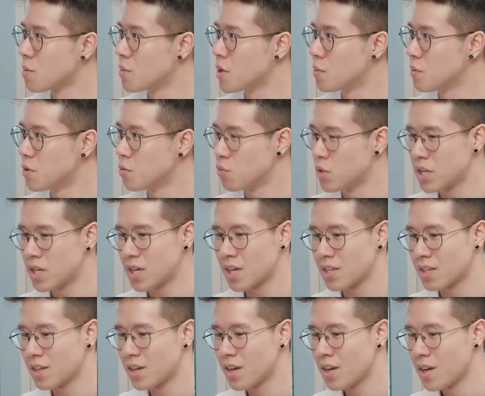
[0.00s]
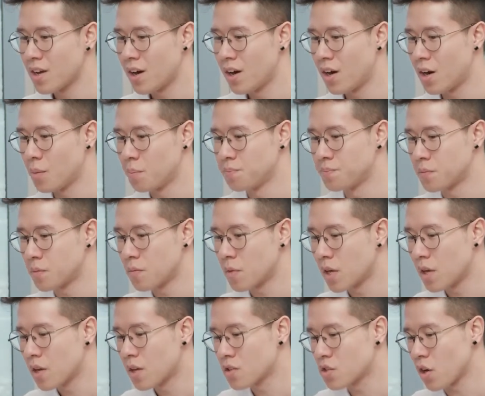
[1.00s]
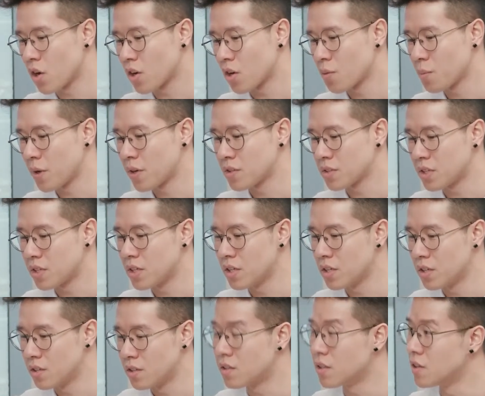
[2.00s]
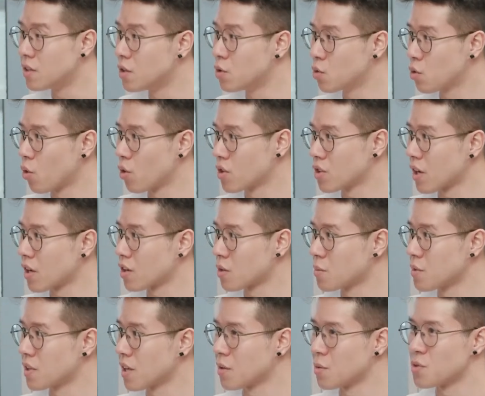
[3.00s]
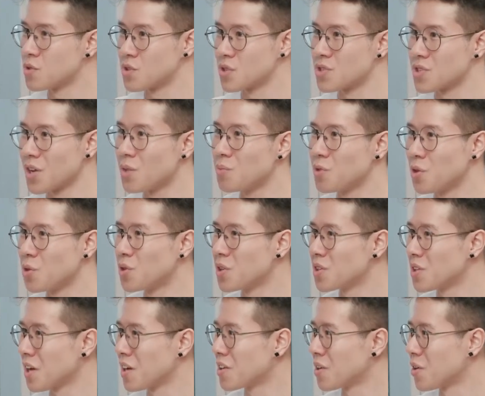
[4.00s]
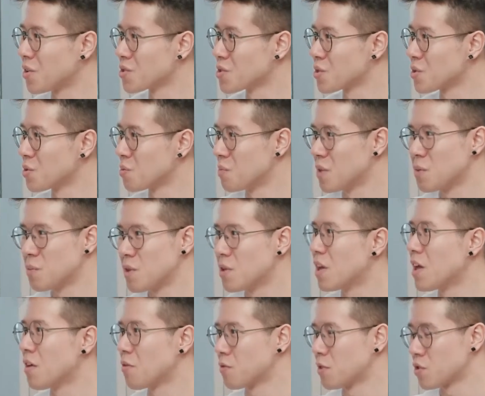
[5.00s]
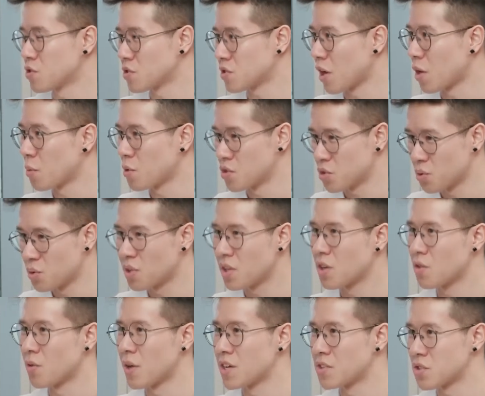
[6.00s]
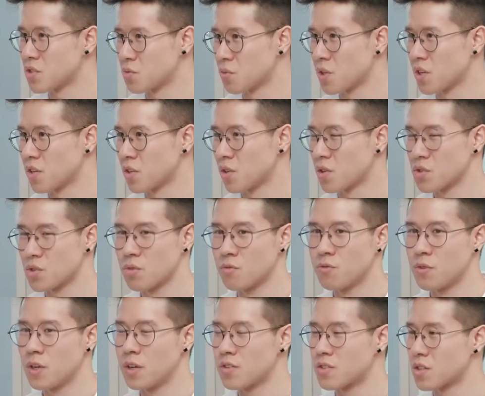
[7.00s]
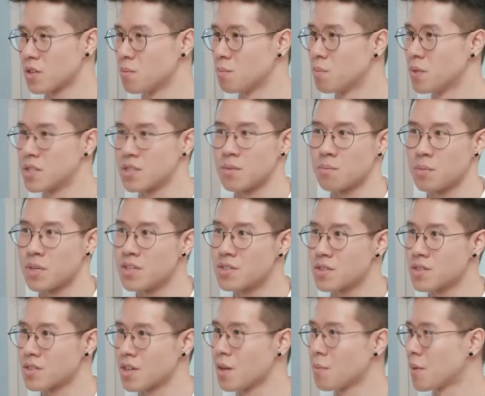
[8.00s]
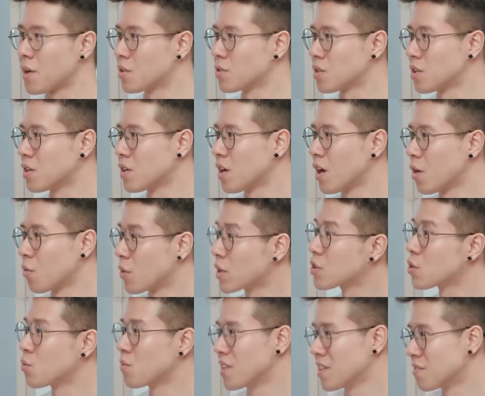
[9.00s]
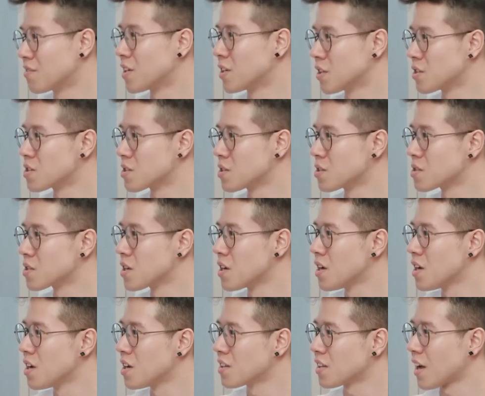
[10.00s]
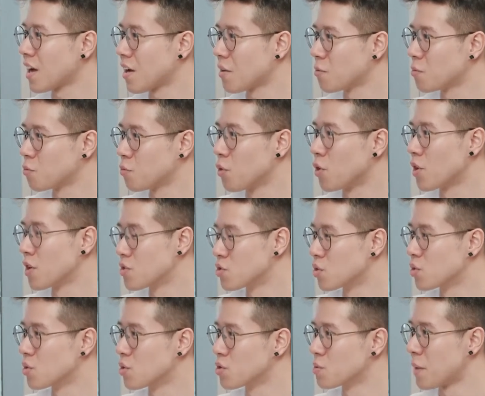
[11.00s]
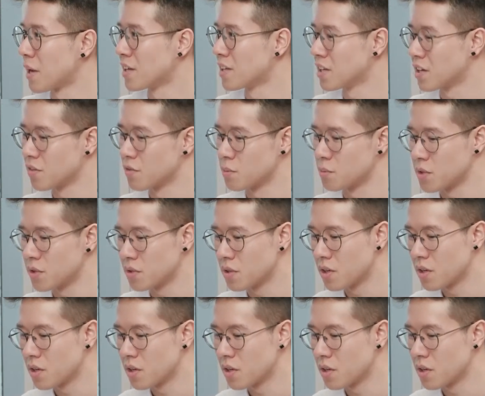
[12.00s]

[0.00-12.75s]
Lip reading: Maybe we can talk about the new court document that was just uploaded, and also maybe if the opportunity arises, we can also fit in some bits and pieces about the victim witnesses that were introduced by the government.